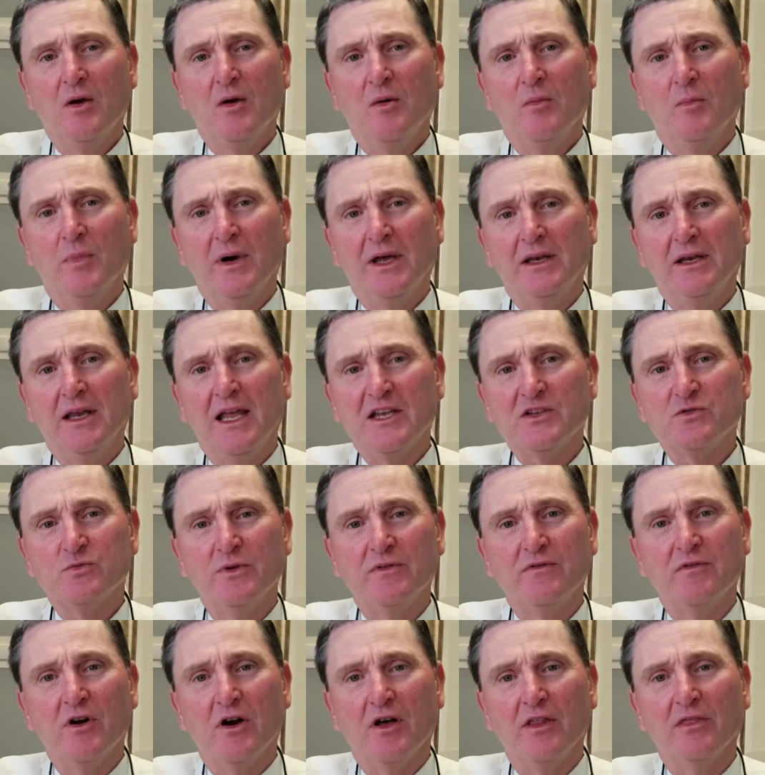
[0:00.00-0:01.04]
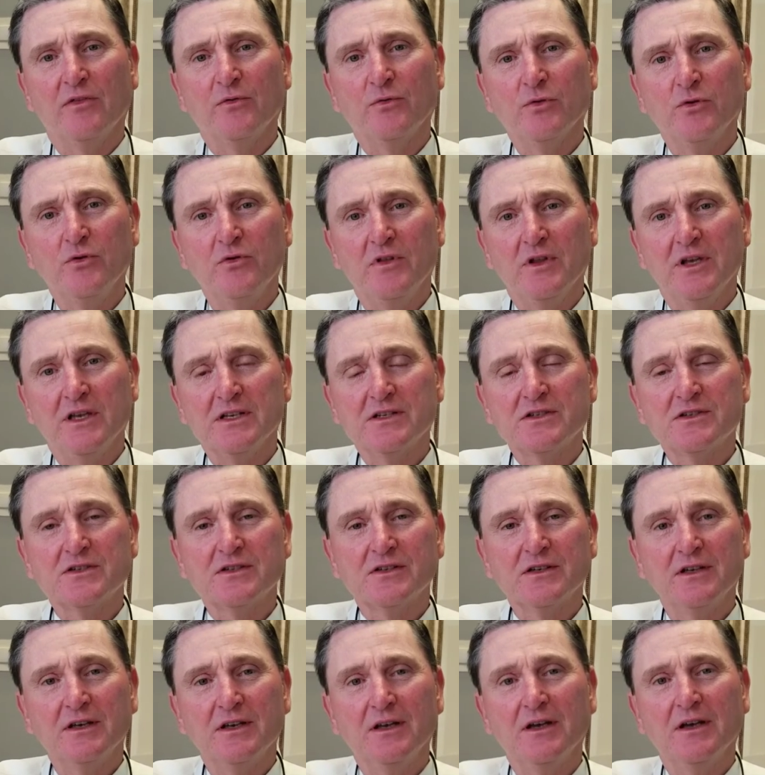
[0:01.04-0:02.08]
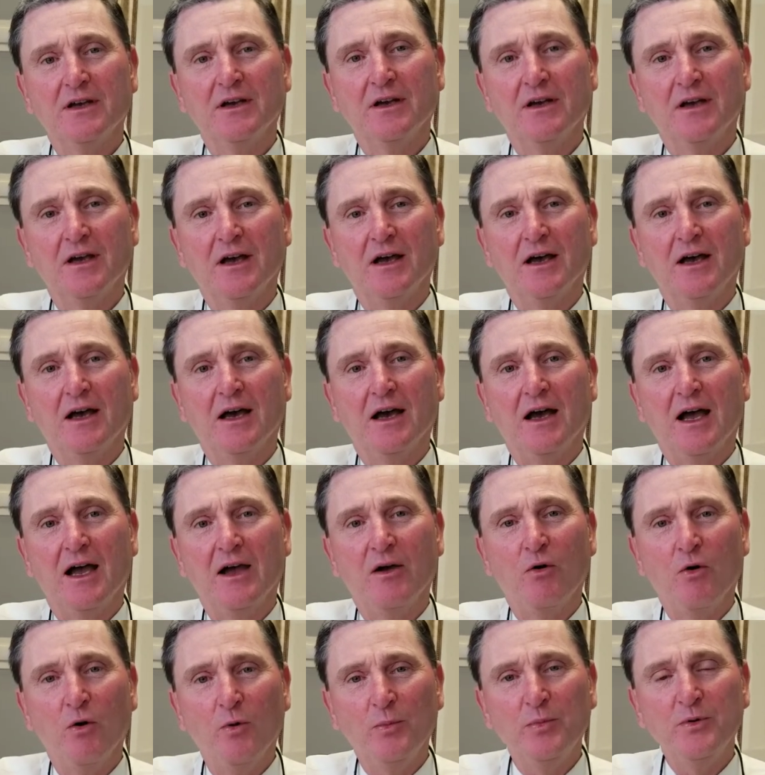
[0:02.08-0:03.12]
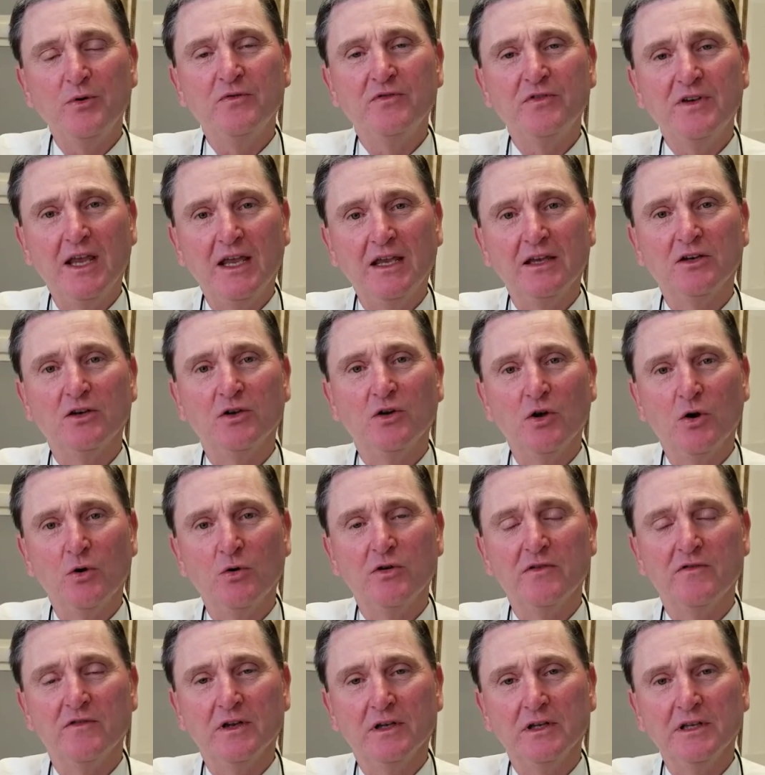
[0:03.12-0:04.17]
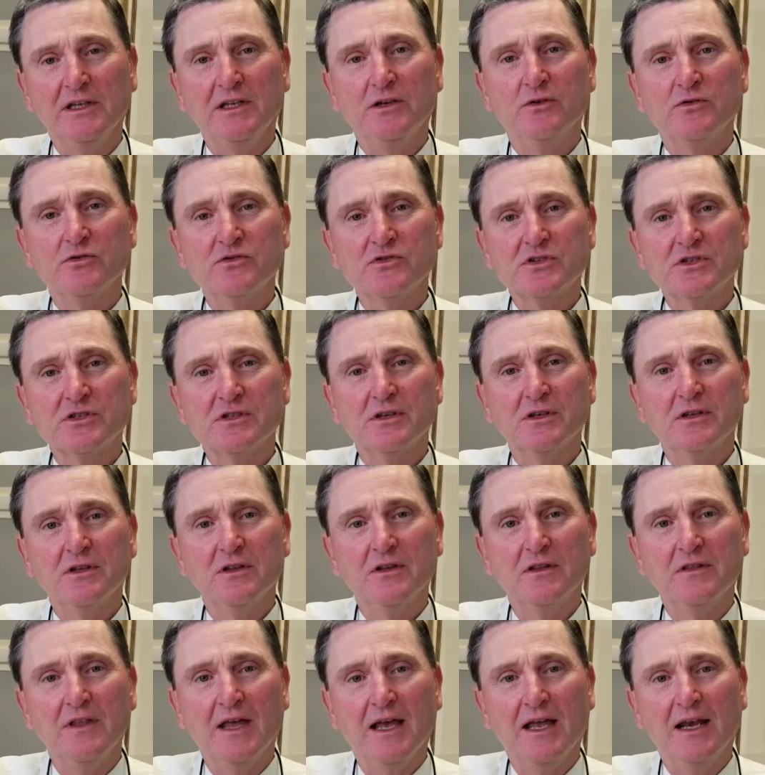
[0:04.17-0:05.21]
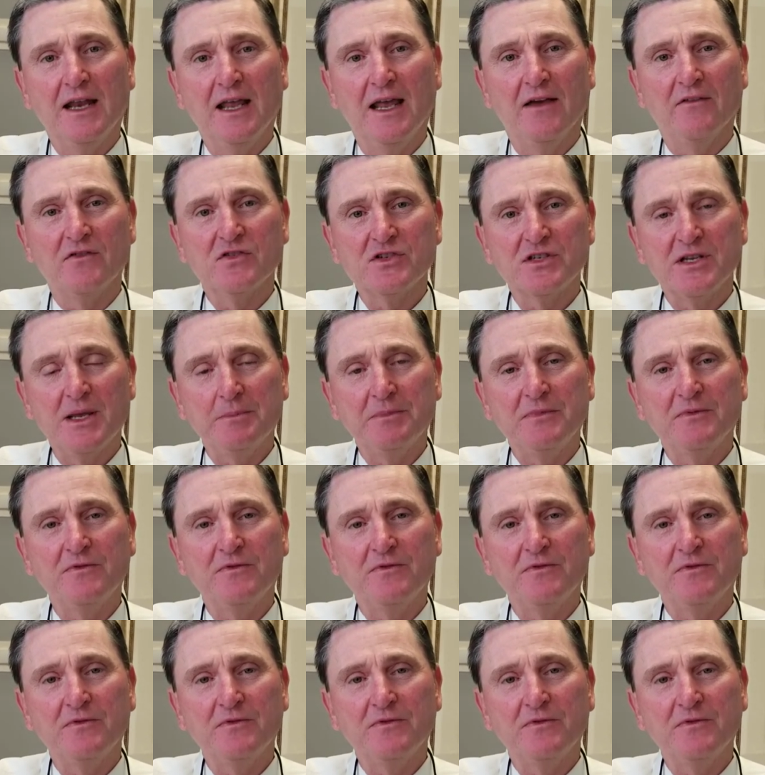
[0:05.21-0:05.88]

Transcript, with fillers: But as we've gone through this, I hope you've taken note of the leaders that have stepped